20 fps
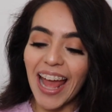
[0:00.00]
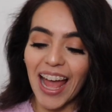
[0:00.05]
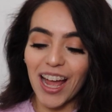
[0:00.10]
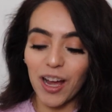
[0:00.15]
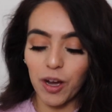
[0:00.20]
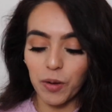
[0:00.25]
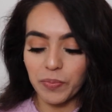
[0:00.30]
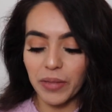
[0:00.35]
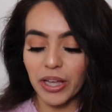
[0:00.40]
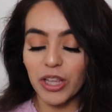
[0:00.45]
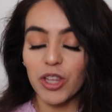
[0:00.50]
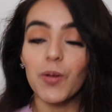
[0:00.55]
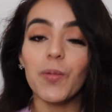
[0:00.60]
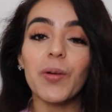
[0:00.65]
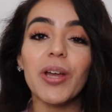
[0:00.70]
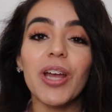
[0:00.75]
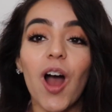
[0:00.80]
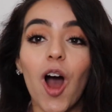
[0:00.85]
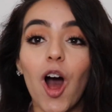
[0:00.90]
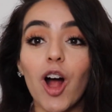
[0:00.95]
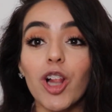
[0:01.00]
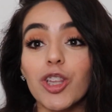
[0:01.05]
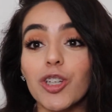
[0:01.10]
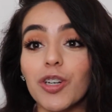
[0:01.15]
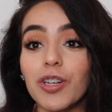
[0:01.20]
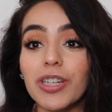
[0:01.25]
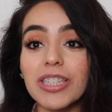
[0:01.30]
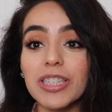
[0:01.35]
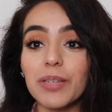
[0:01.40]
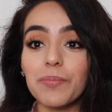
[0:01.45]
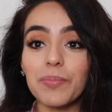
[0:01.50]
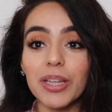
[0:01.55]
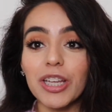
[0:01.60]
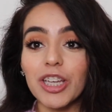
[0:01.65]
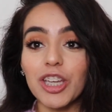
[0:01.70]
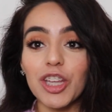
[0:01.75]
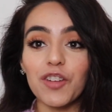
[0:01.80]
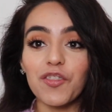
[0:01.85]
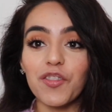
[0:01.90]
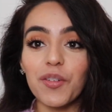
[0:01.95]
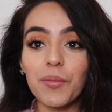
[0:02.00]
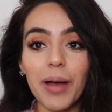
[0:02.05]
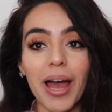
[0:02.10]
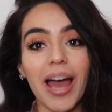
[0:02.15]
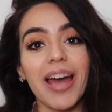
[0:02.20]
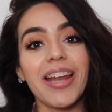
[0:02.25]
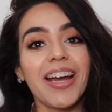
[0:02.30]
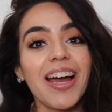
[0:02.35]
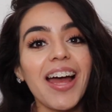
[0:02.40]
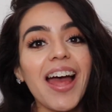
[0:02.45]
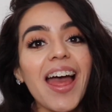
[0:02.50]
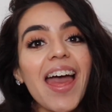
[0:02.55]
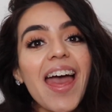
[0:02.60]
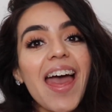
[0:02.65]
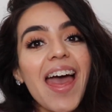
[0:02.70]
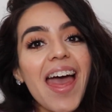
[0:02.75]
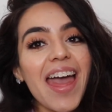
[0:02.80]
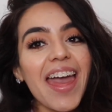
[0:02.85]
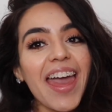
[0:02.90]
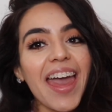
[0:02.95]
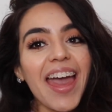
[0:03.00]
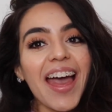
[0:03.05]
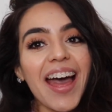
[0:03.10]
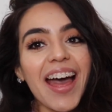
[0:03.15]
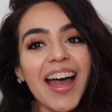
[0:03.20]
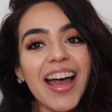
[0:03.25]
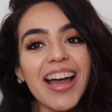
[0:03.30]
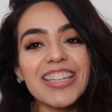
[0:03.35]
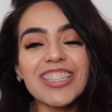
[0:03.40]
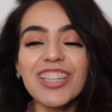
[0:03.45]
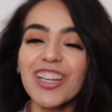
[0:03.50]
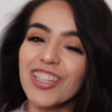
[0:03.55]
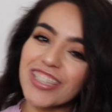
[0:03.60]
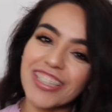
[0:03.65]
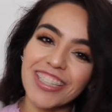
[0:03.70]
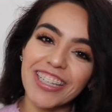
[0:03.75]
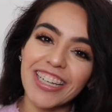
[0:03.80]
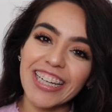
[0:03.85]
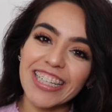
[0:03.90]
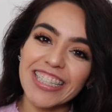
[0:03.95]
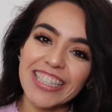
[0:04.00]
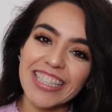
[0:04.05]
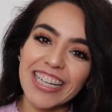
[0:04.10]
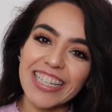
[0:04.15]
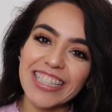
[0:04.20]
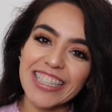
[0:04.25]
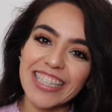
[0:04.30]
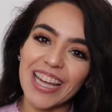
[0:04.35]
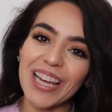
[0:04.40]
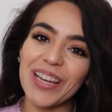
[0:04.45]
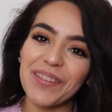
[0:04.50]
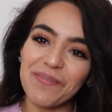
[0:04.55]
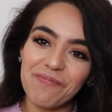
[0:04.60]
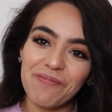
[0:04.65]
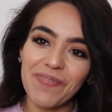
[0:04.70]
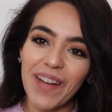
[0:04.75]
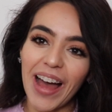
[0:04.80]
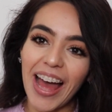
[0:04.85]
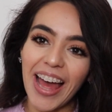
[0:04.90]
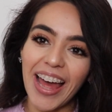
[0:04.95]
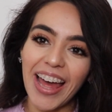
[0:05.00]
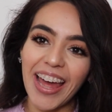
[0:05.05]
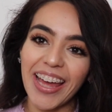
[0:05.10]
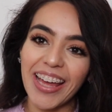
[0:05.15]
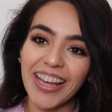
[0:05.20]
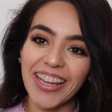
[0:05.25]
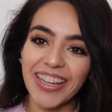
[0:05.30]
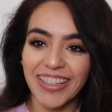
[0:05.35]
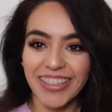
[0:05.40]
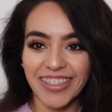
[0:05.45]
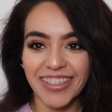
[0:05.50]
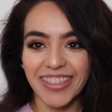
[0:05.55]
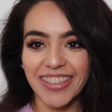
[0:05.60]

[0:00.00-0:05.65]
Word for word: I hope that we all learned something new from Hannah and I'll see you guys next time. Bye.